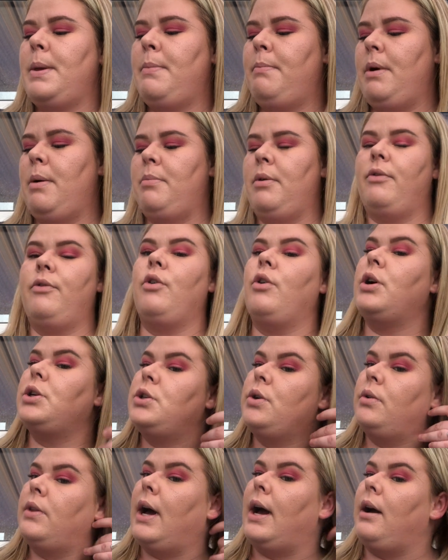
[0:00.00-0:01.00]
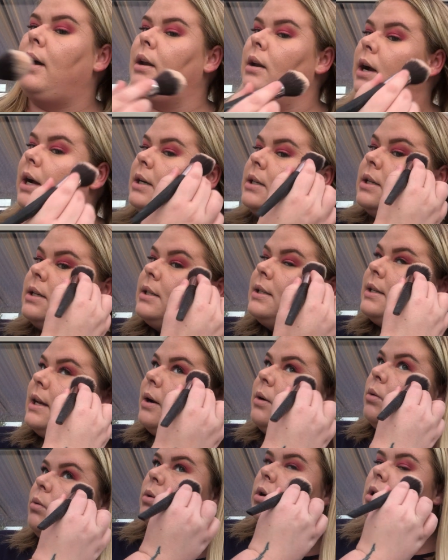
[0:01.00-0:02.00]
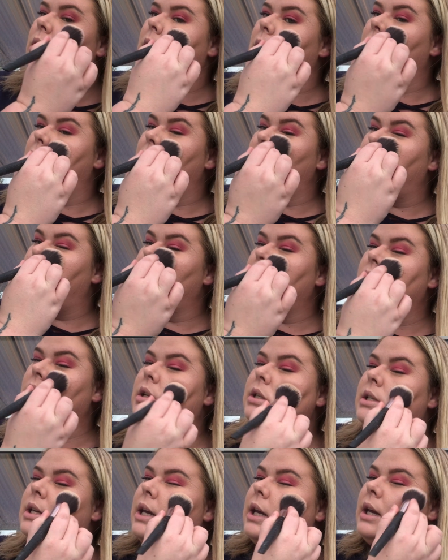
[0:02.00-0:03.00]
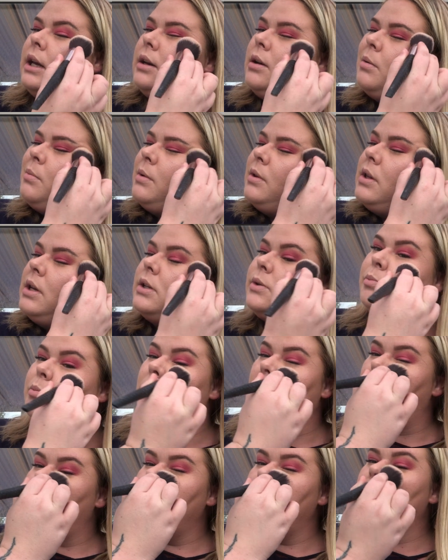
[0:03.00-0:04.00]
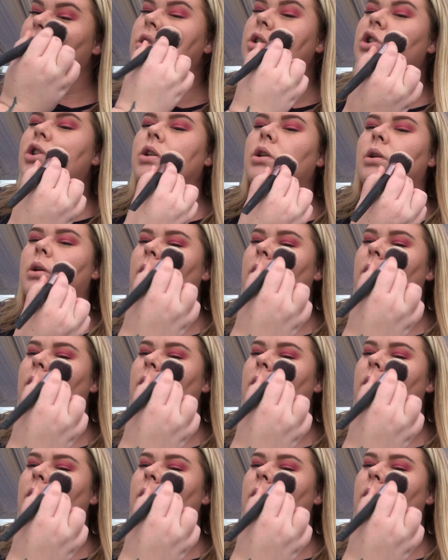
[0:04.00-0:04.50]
But before I do that, I like to settle the products in with this brush.